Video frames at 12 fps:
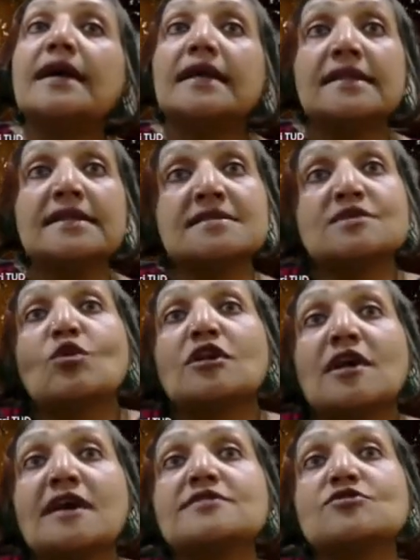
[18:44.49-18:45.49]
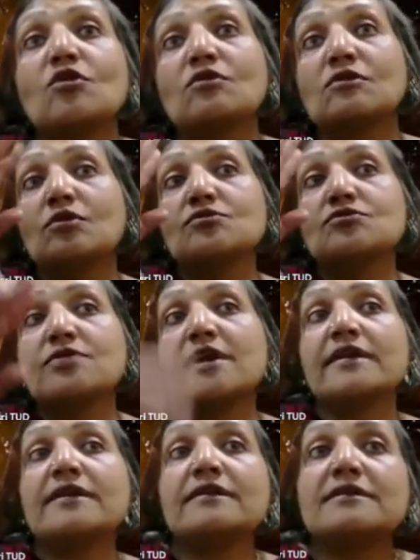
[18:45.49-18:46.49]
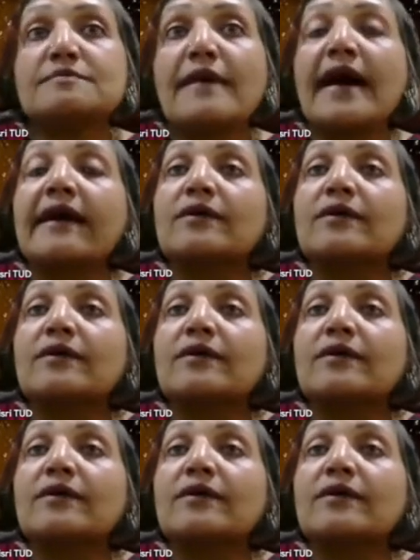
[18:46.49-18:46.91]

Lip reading: This is what I saw close to 18 years back